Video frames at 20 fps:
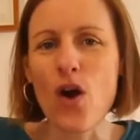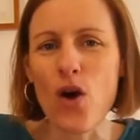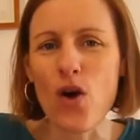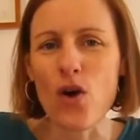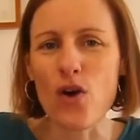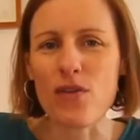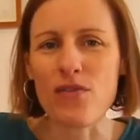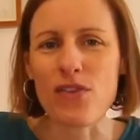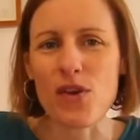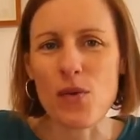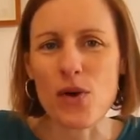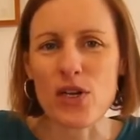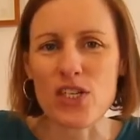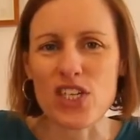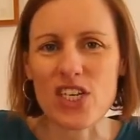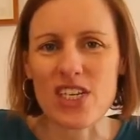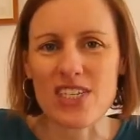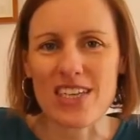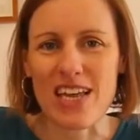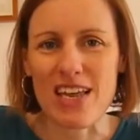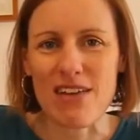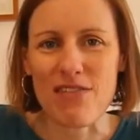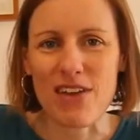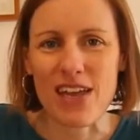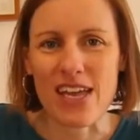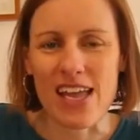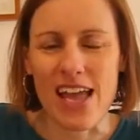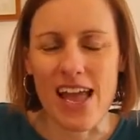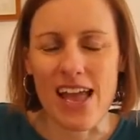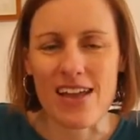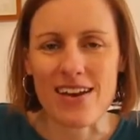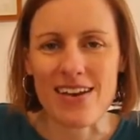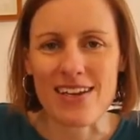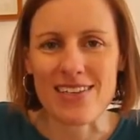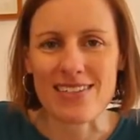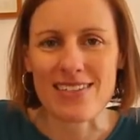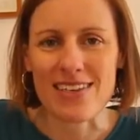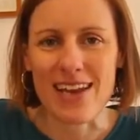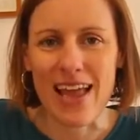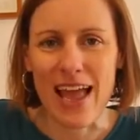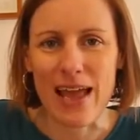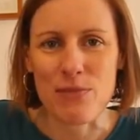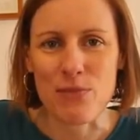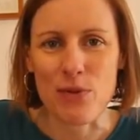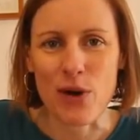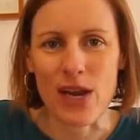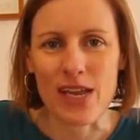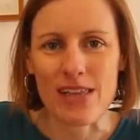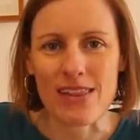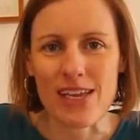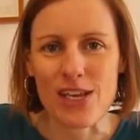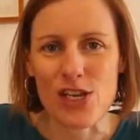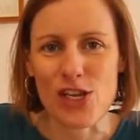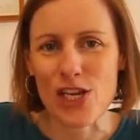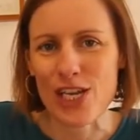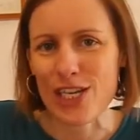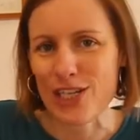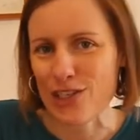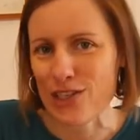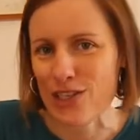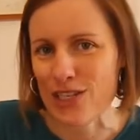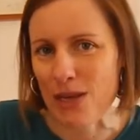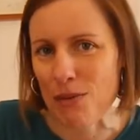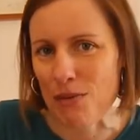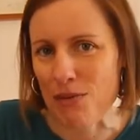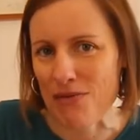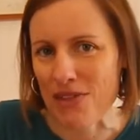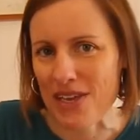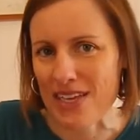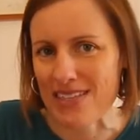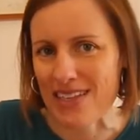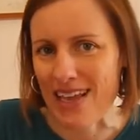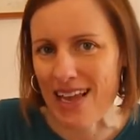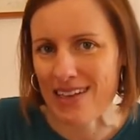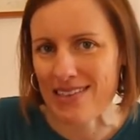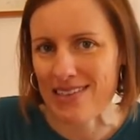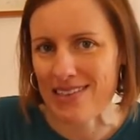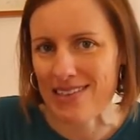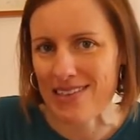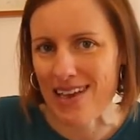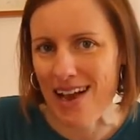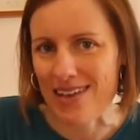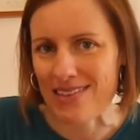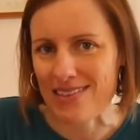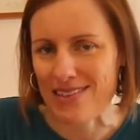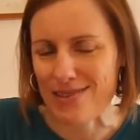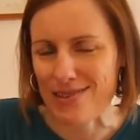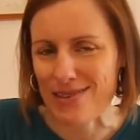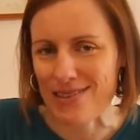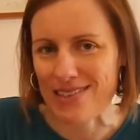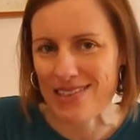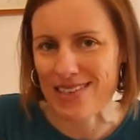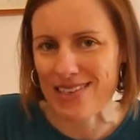Or if you're watching TV and it's an ad break, then you can do some of these exercises just